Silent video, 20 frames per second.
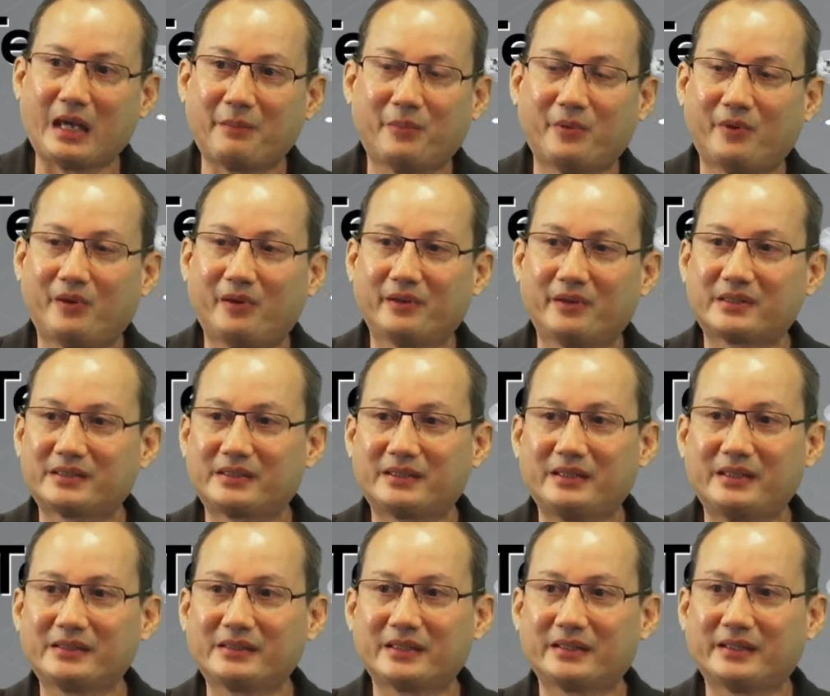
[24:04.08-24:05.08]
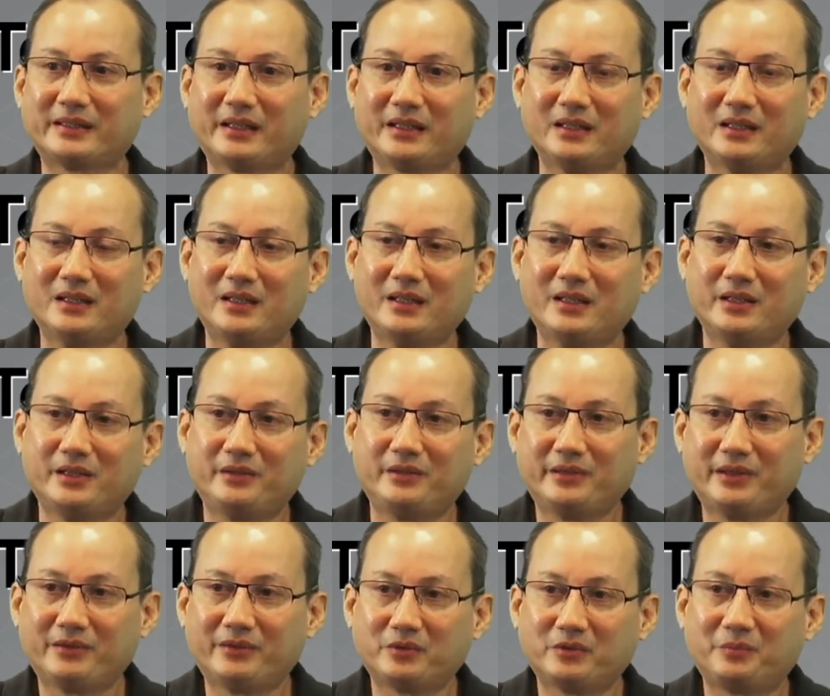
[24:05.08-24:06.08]
airports, things like that
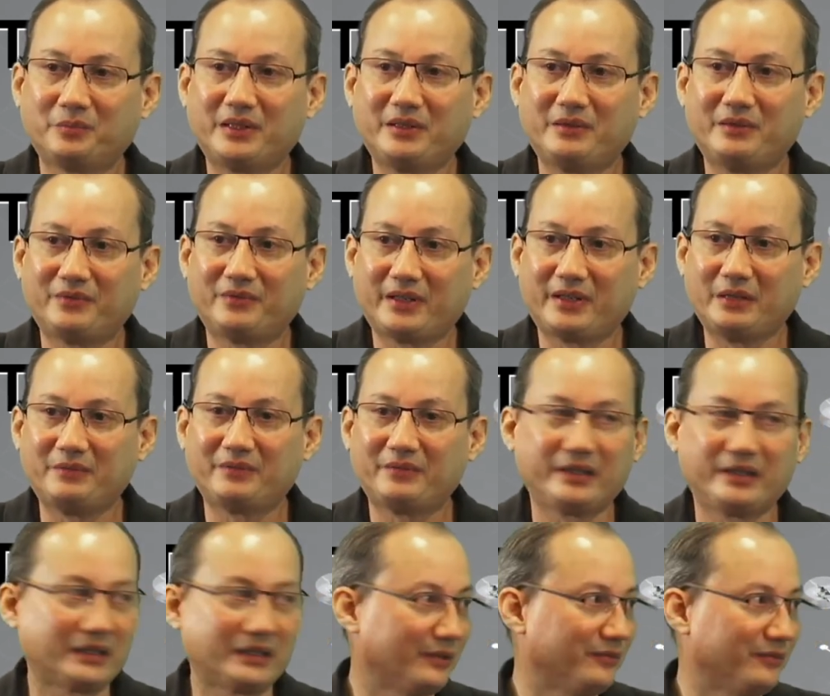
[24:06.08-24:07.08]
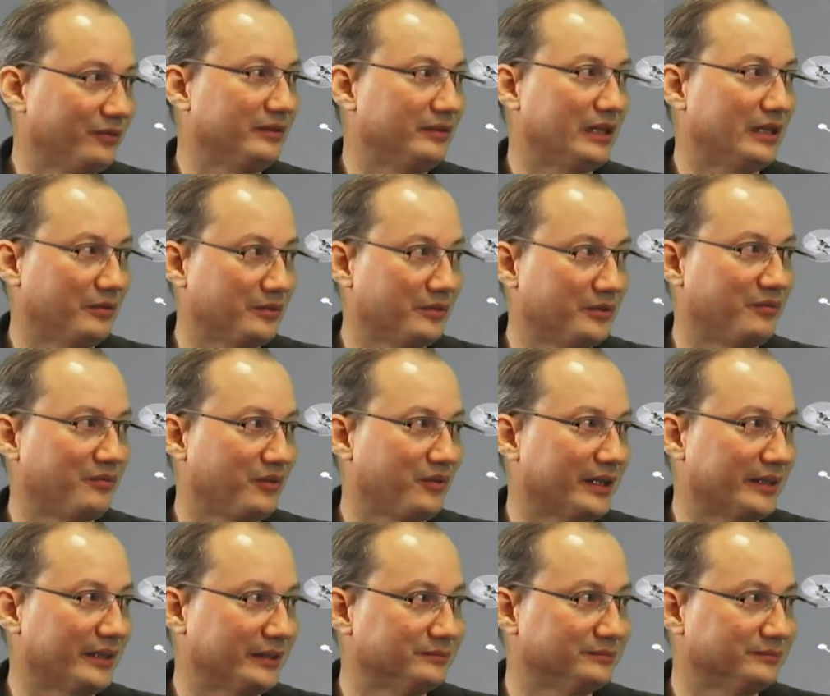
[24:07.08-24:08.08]
you have to be very, very careful on how you fly.